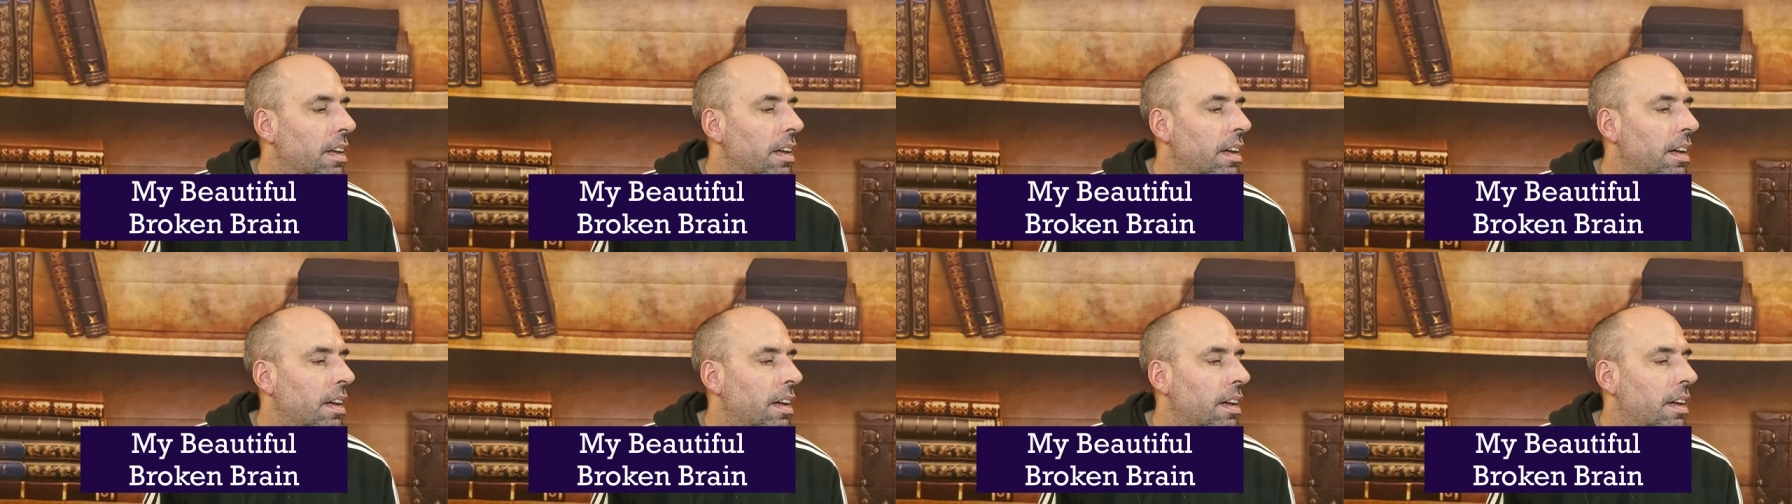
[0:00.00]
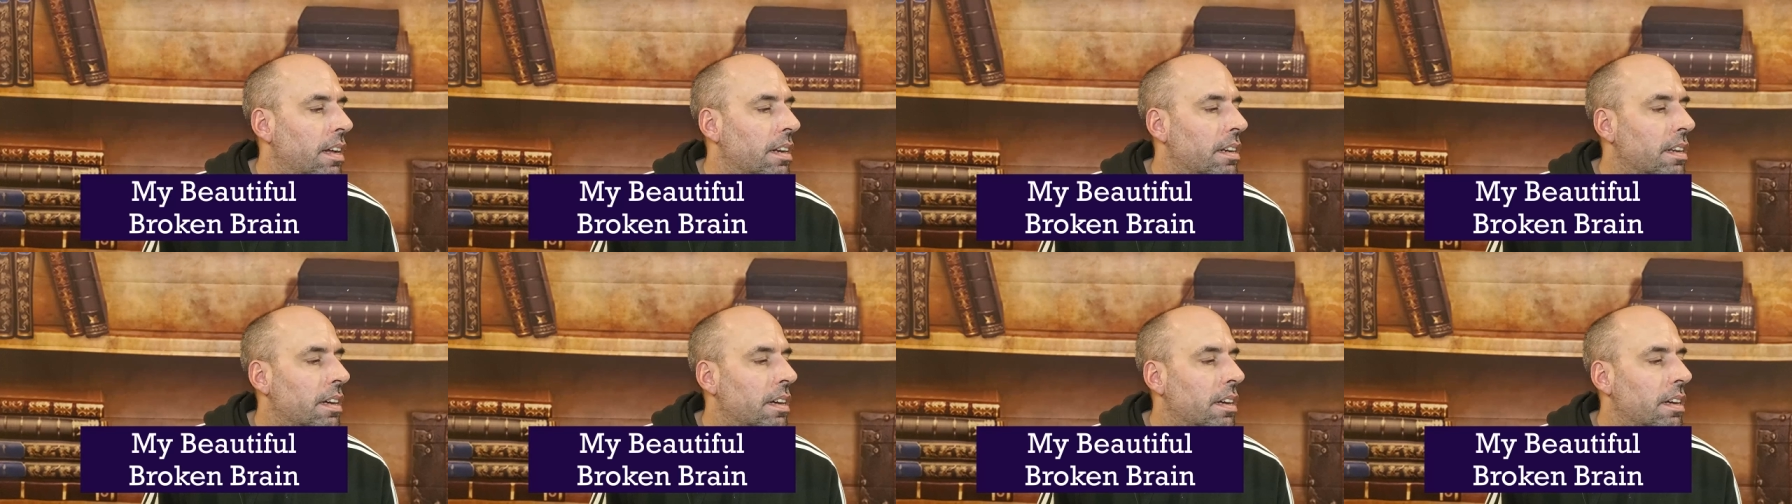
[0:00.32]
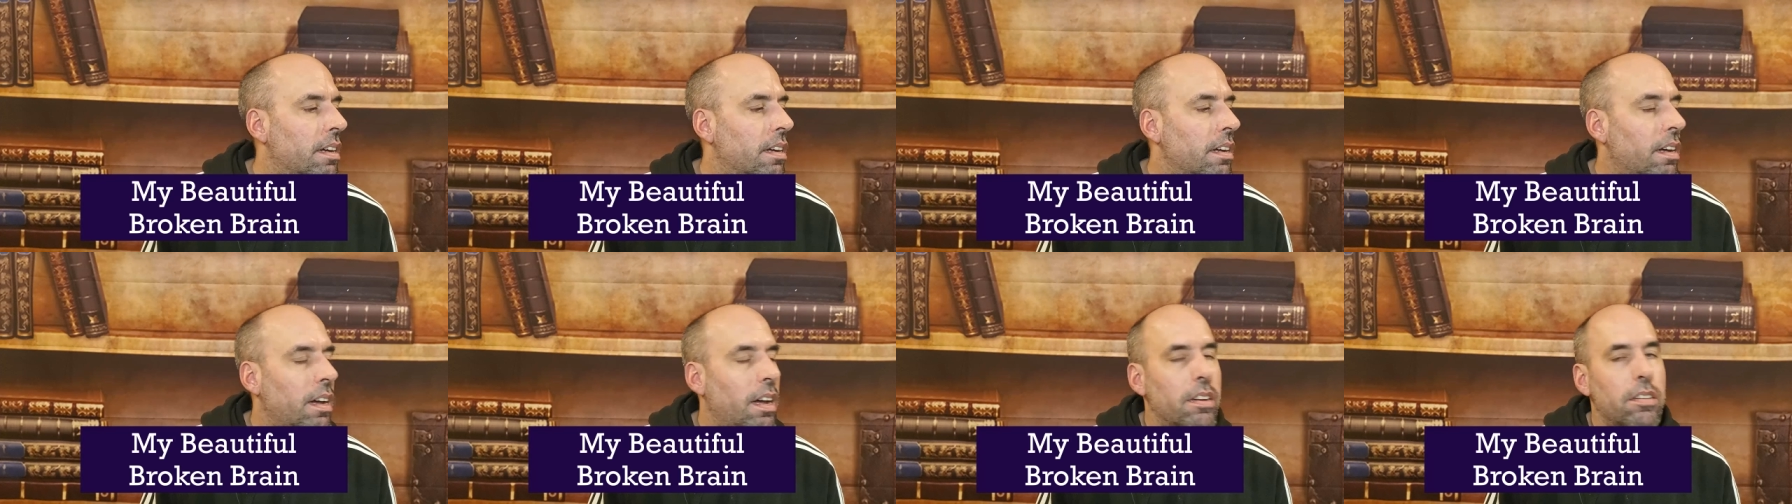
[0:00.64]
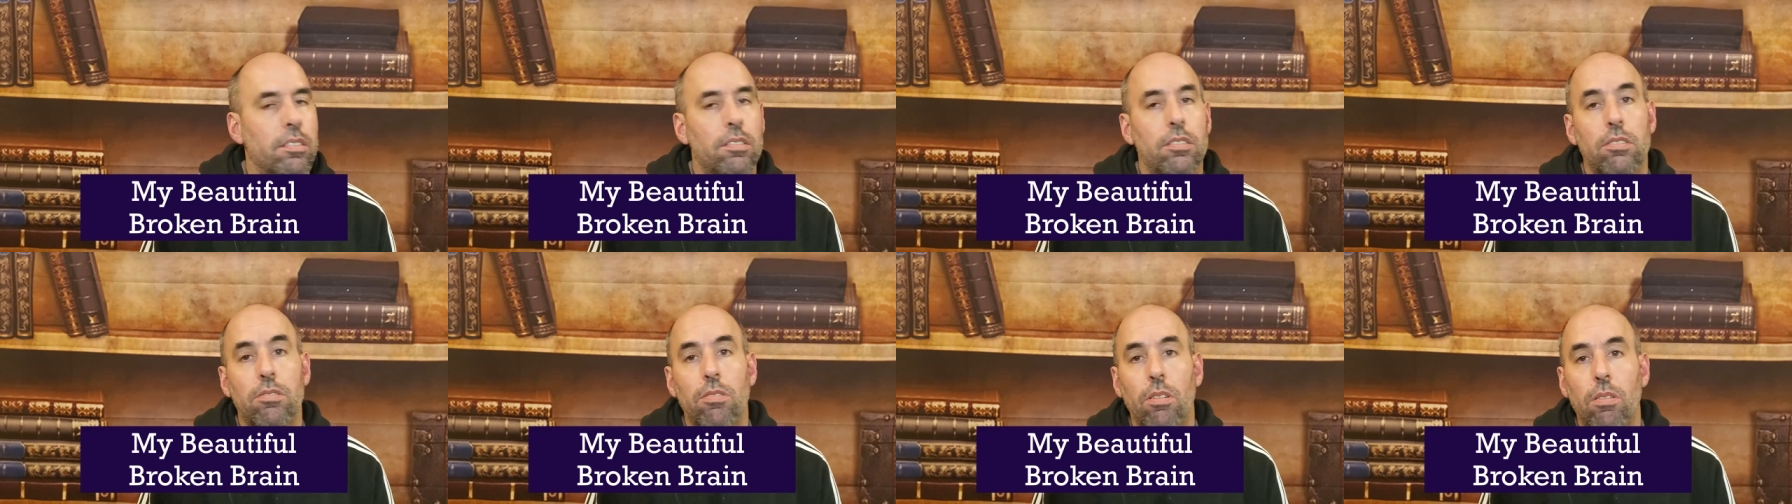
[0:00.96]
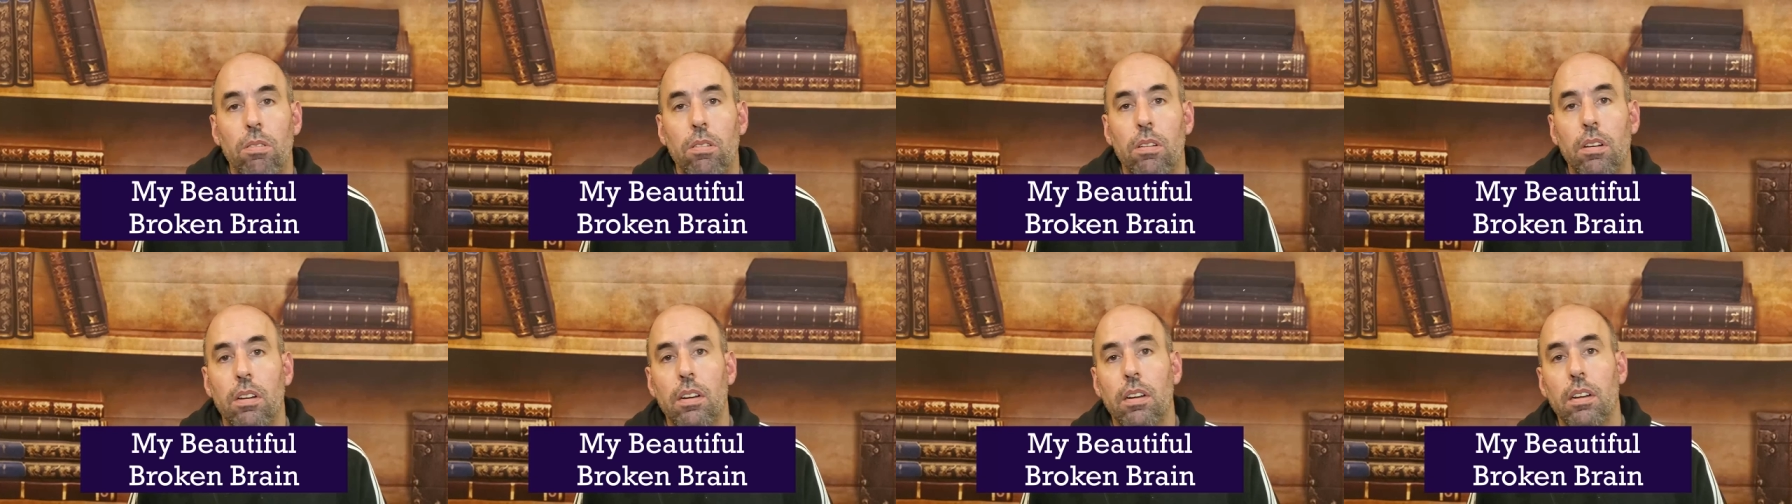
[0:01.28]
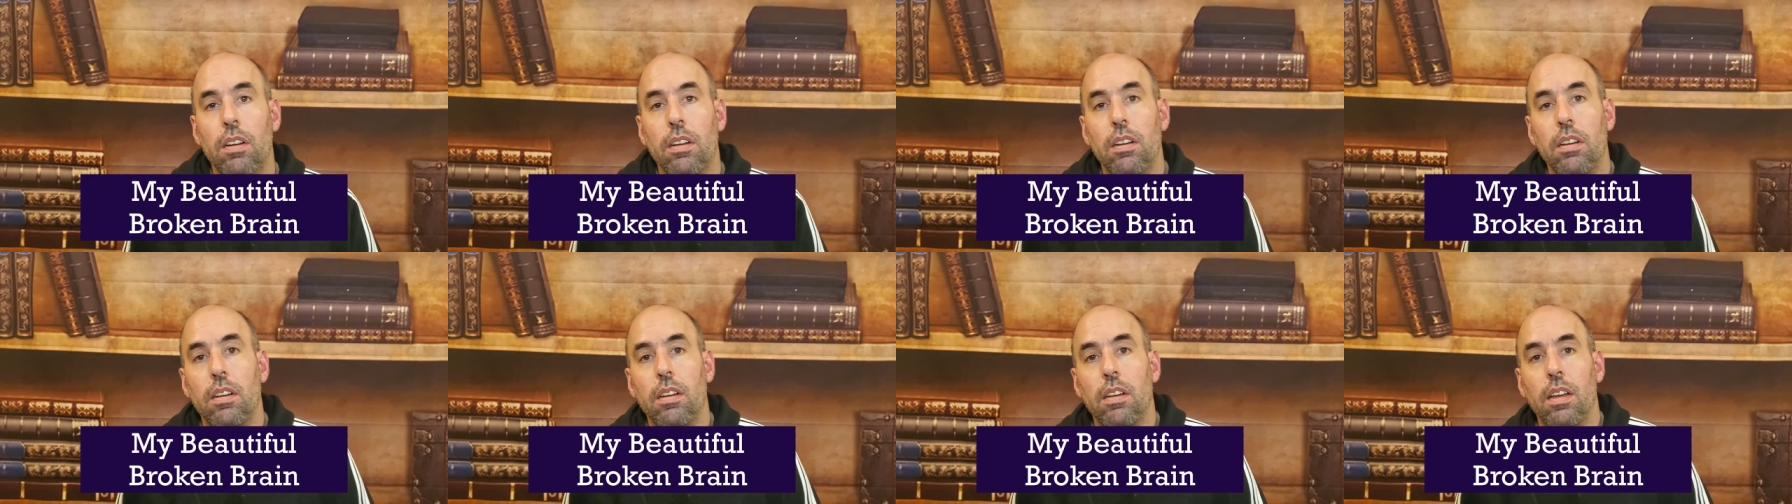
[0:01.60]
on, on stroke
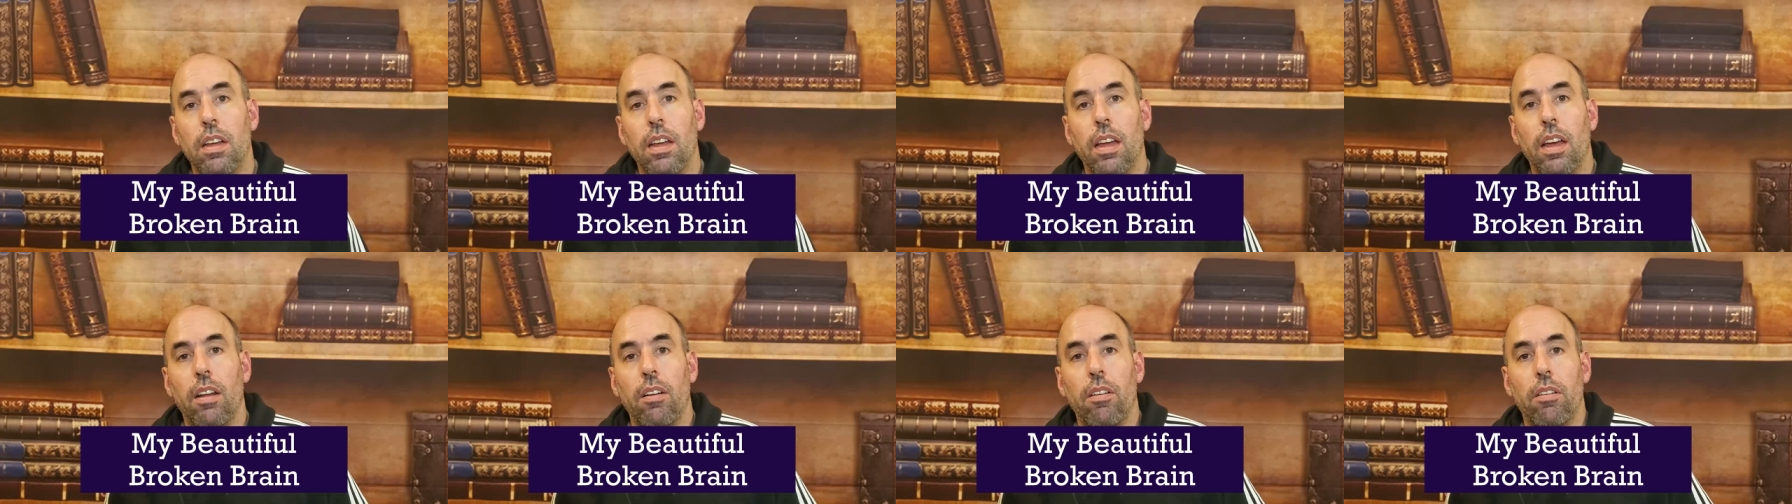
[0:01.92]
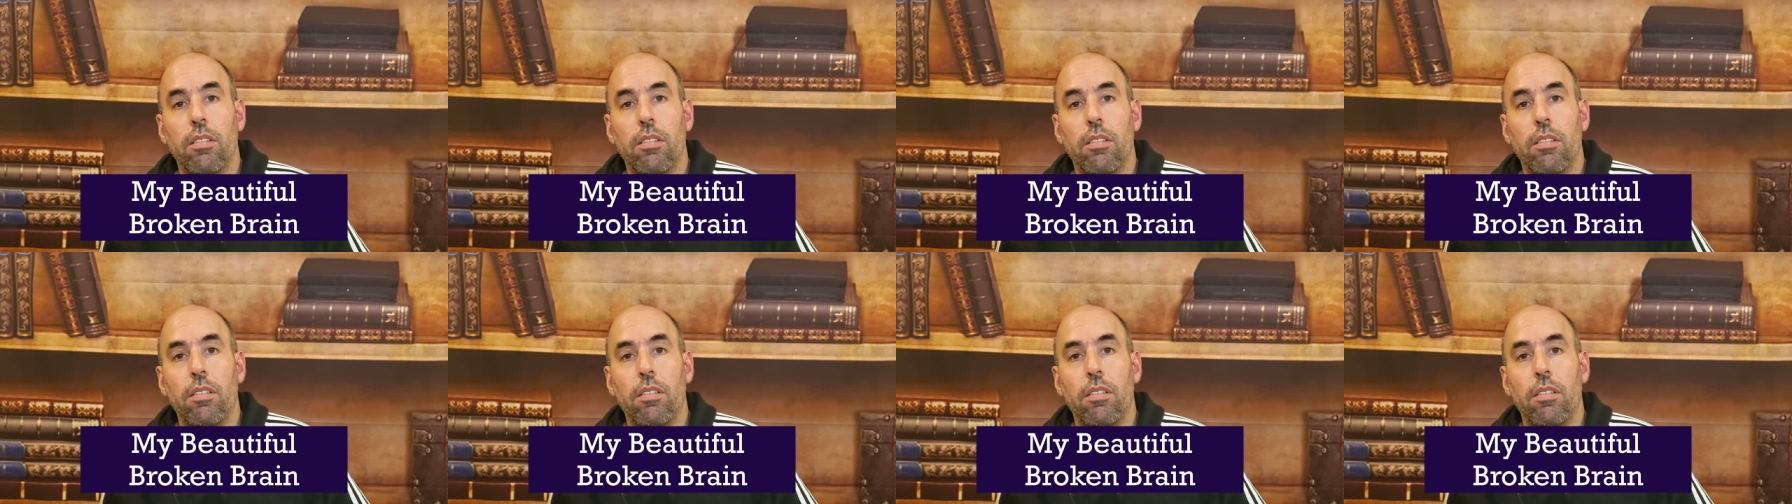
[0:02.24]
and